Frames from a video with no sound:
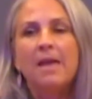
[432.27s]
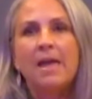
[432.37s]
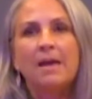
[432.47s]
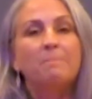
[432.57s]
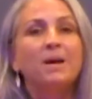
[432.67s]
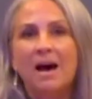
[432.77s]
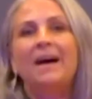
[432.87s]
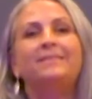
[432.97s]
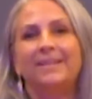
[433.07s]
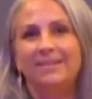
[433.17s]
But
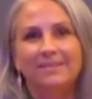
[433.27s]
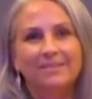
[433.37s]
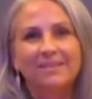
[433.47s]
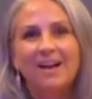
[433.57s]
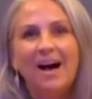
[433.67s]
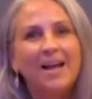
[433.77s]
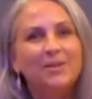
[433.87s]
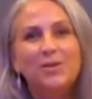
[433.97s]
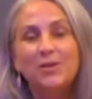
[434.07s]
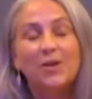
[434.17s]
God did.
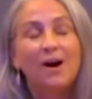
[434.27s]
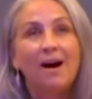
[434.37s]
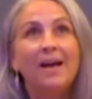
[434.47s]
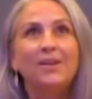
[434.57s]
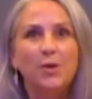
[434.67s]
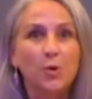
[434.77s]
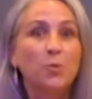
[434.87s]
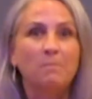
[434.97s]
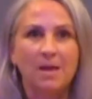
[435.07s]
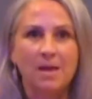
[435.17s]
God
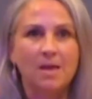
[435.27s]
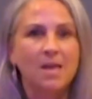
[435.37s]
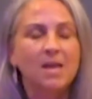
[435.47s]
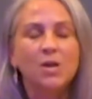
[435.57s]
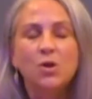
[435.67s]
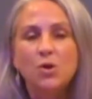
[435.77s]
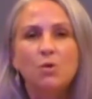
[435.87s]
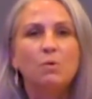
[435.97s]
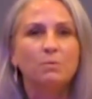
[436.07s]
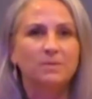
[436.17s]
knew me. He
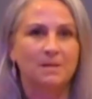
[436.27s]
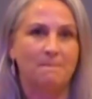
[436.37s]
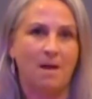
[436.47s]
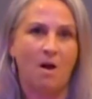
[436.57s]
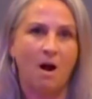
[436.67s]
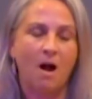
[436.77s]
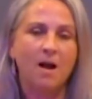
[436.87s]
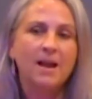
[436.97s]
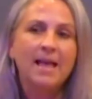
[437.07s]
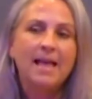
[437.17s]
knew what was in my
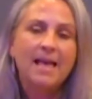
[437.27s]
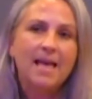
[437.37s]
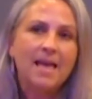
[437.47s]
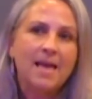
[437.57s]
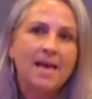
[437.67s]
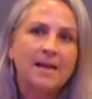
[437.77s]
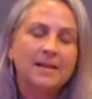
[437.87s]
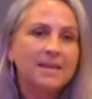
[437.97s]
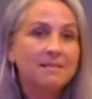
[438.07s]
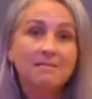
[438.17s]
heart, and
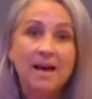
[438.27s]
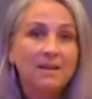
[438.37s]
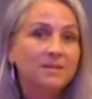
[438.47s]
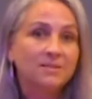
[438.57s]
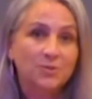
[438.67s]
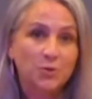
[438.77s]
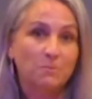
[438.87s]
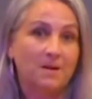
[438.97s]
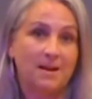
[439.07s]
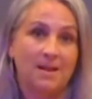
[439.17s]
He led us
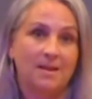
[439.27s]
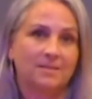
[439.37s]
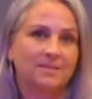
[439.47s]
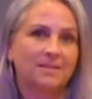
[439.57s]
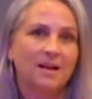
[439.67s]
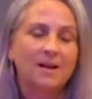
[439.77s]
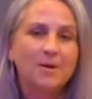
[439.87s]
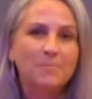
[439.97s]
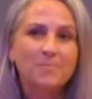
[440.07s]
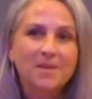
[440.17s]
to Radius.
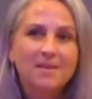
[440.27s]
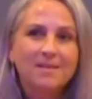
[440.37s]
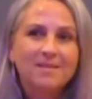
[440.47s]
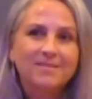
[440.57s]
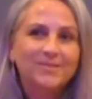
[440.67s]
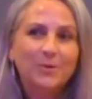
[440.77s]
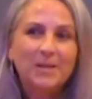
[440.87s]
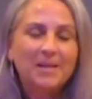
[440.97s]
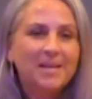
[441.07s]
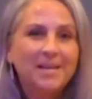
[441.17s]
So
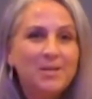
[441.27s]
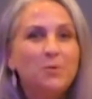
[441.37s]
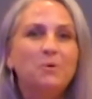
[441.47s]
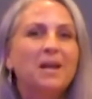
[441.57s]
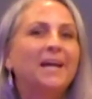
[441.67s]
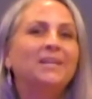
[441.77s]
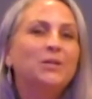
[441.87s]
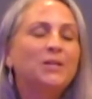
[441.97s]
He knew what I